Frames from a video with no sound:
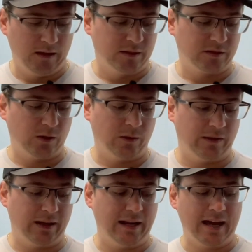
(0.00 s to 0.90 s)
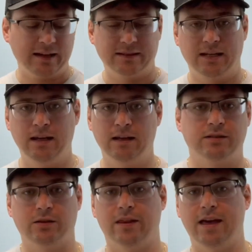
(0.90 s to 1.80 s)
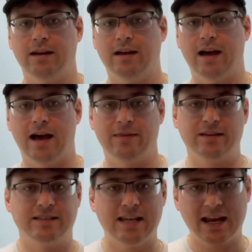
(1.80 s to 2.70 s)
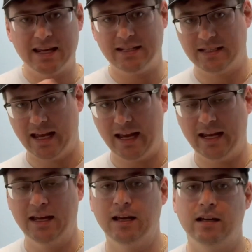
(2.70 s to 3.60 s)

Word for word: So the next, so then on the second day,